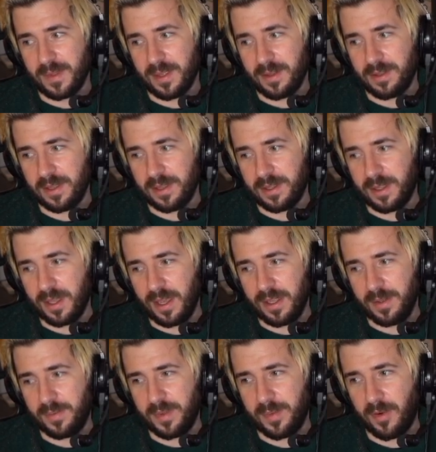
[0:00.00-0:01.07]
the,
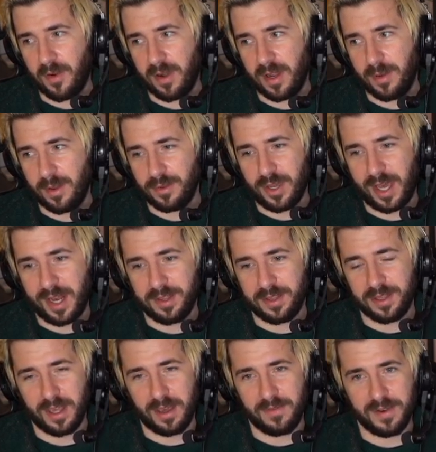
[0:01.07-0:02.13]
the Pretty Well challenged
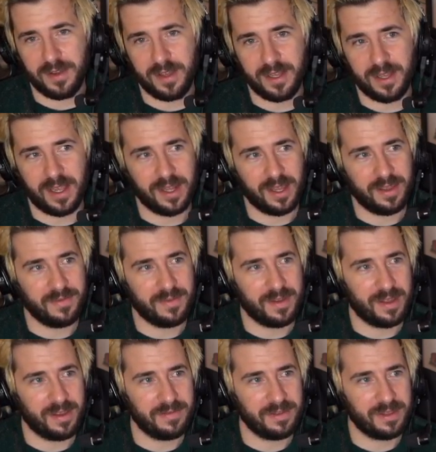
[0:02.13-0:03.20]
stuff, and I and I and
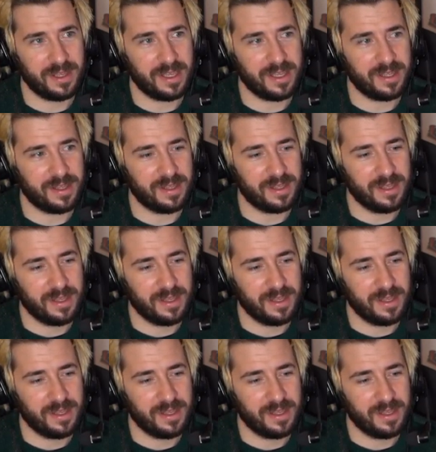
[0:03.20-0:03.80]
I've seen